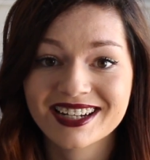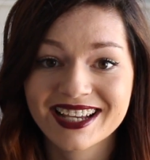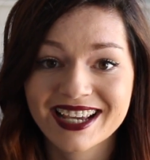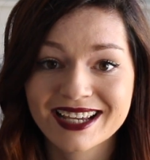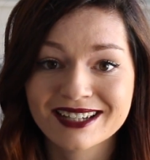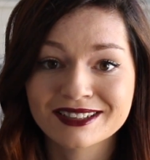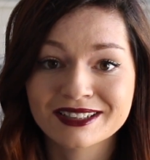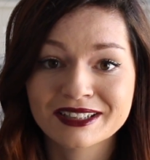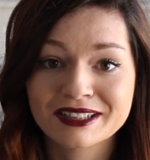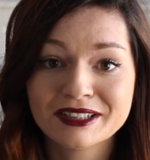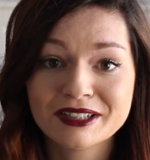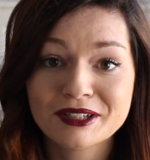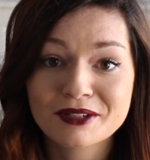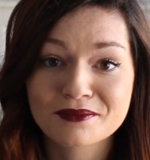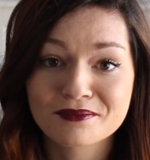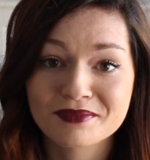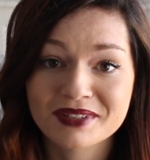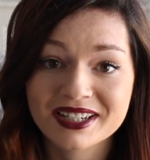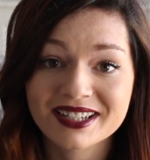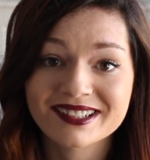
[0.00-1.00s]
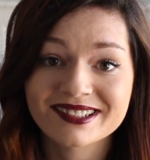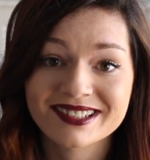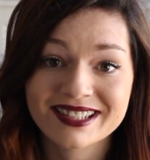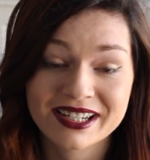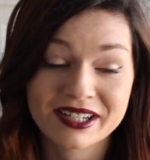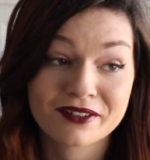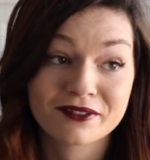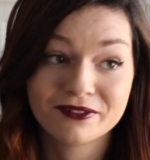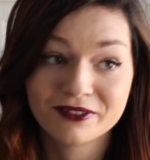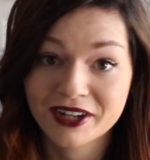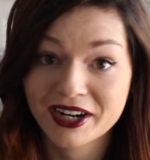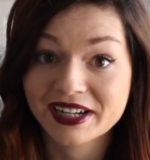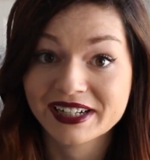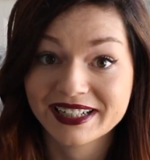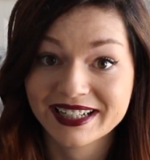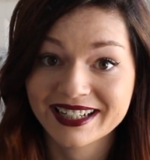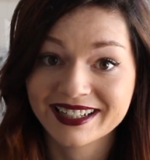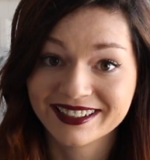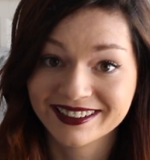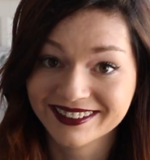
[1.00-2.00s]
again because they are
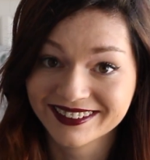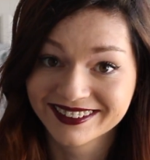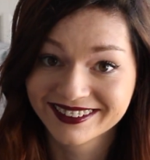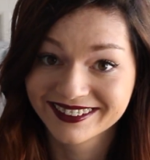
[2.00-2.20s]
frightening.